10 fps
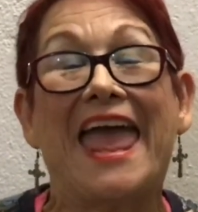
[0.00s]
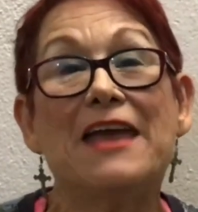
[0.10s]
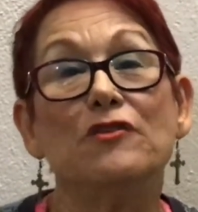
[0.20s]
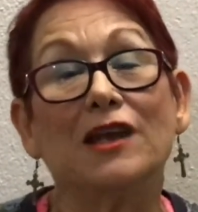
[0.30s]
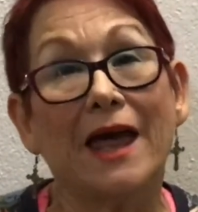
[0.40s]

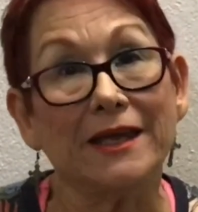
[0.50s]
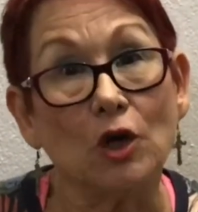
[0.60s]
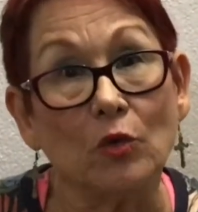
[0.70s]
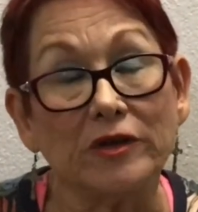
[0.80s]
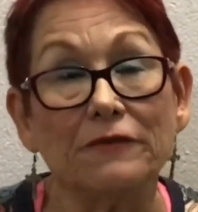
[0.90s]
If you like
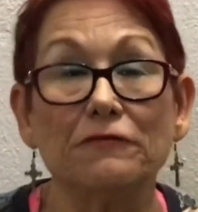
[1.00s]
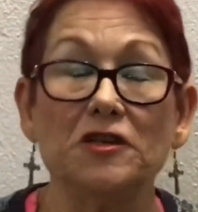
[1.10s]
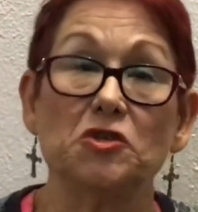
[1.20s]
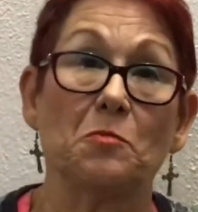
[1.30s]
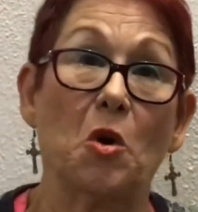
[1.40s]
going to
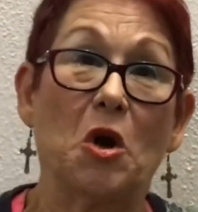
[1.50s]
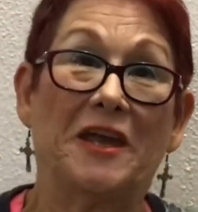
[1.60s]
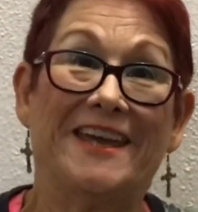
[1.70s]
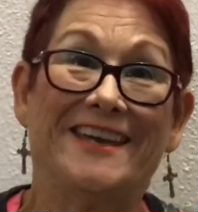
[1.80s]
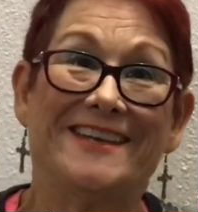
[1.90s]
fish
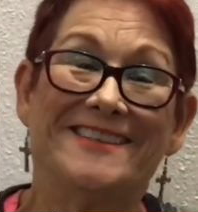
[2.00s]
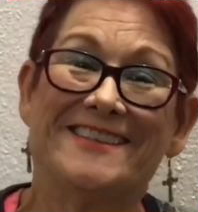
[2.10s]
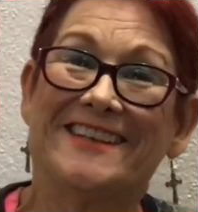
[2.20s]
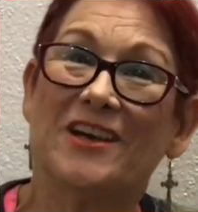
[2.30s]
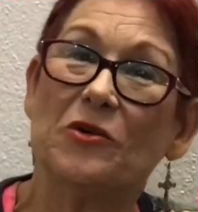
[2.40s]
markets
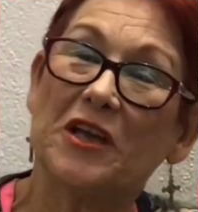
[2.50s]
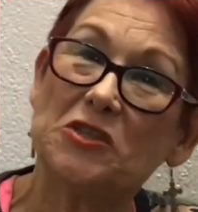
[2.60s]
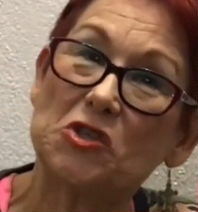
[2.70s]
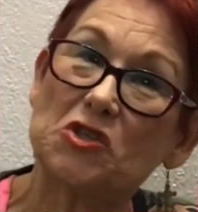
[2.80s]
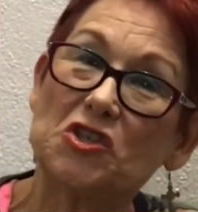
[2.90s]
and go
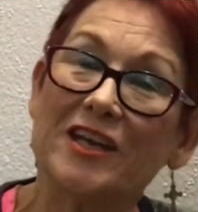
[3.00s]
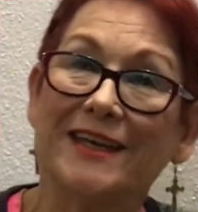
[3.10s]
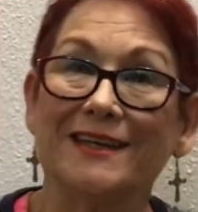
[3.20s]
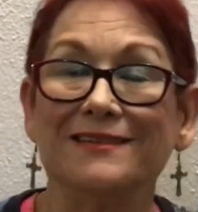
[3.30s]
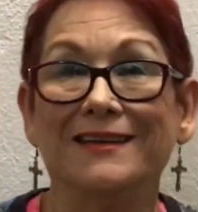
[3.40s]
get your
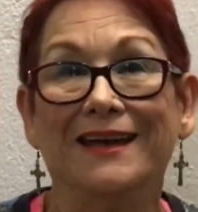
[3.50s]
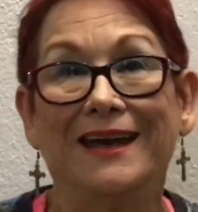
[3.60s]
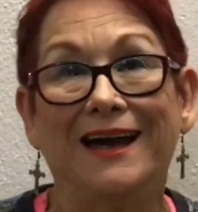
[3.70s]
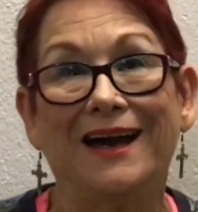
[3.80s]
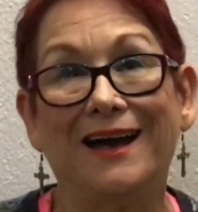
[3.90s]
chicken
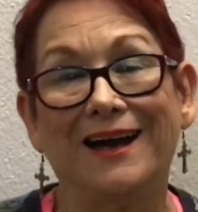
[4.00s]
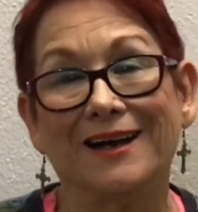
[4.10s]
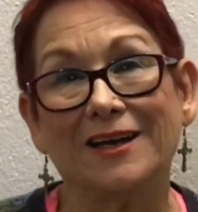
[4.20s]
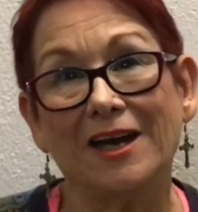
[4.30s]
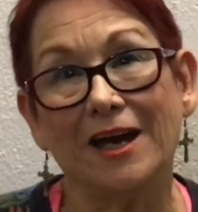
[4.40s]

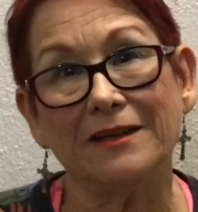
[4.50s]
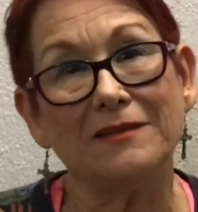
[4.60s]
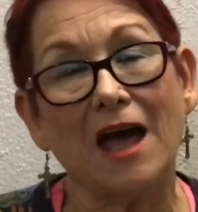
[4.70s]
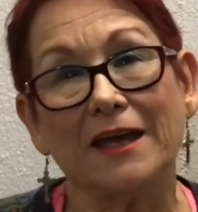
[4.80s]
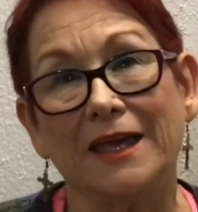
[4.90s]
cut,
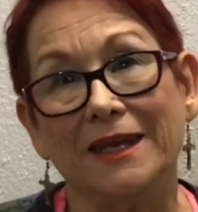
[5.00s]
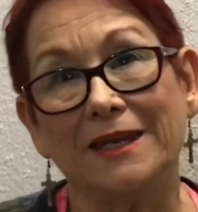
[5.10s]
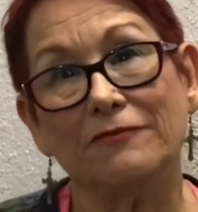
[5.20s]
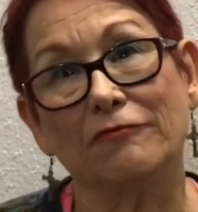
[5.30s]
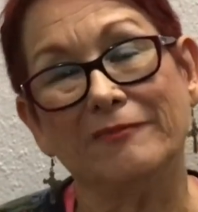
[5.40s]
not get
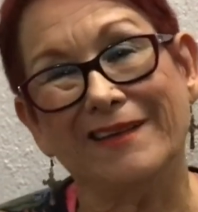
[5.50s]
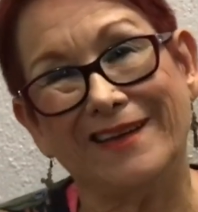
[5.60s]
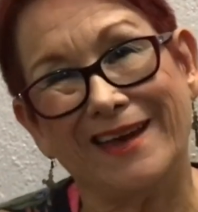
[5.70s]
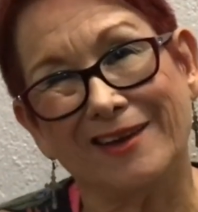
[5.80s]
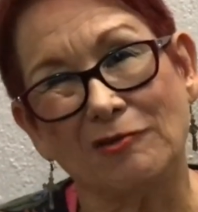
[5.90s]
it
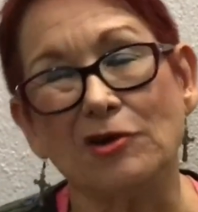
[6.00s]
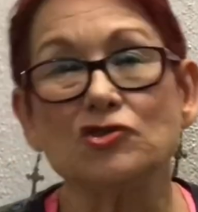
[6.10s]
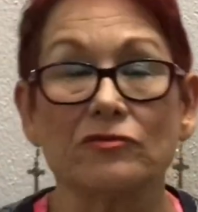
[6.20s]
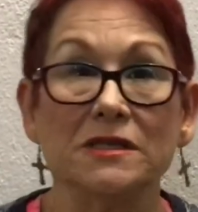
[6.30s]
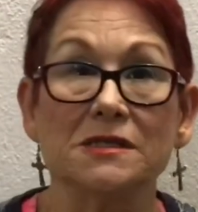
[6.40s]
at a
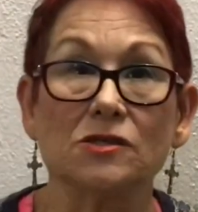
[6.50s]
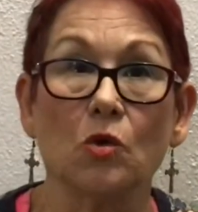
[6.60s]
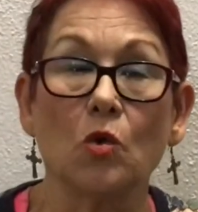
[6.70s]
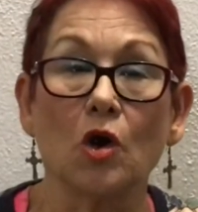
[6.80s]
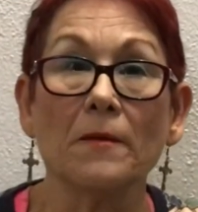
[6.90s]
grocery
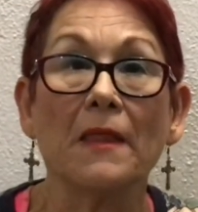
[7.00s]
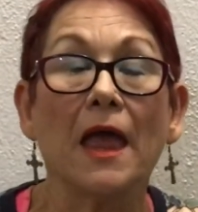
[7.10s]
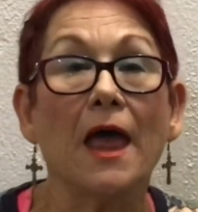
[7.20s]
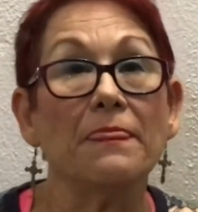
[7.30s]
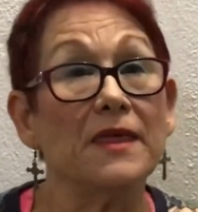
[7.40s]
store,
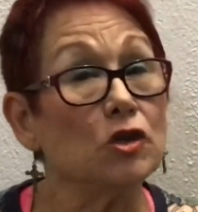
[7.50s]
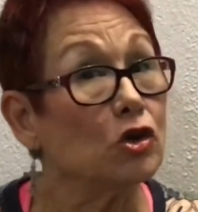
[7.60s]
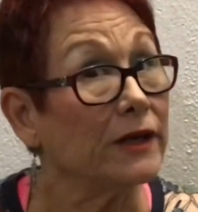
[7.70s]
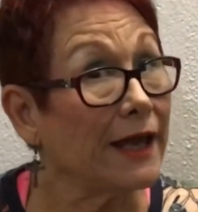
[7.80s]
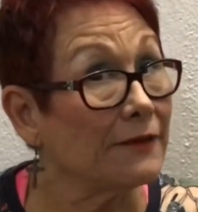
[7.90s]
then you're
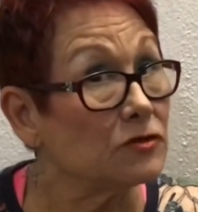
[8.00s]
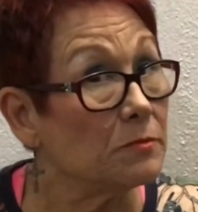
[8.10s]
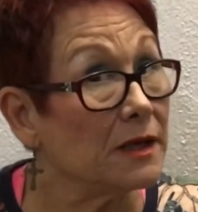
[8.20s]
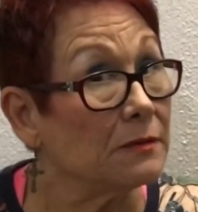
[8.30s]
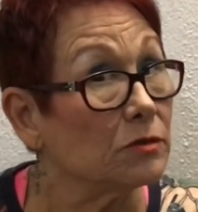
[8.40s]
going to have to
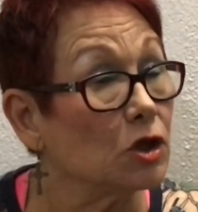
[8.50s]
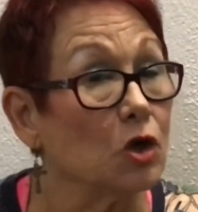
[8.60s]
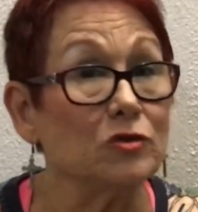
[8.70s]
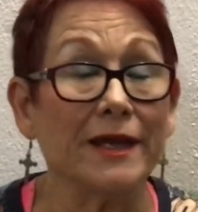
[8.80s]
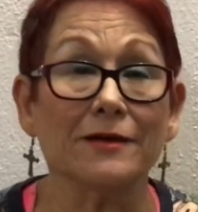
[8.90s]
be able to go
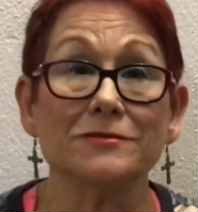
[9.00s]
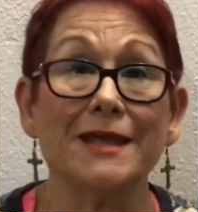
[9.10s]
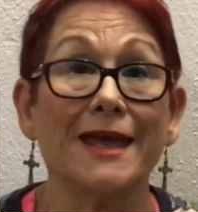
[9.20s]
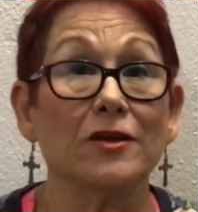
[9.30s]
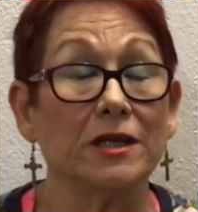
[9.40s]

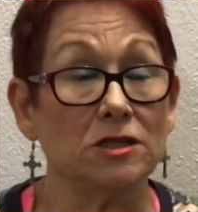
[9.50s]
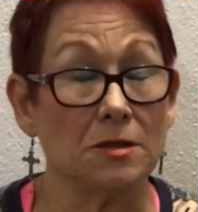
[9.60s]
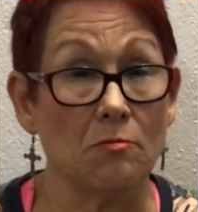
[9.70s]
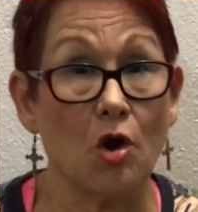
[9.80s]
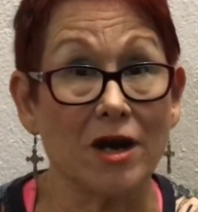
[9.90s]
downtown into
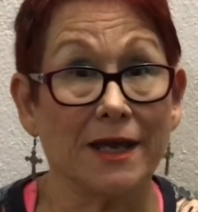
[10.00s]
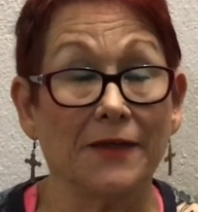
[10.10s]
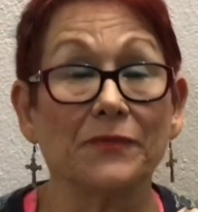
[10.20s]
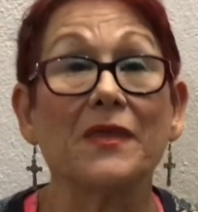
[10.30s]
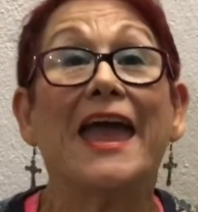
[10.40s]

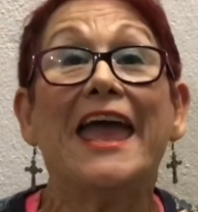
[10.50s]
markets.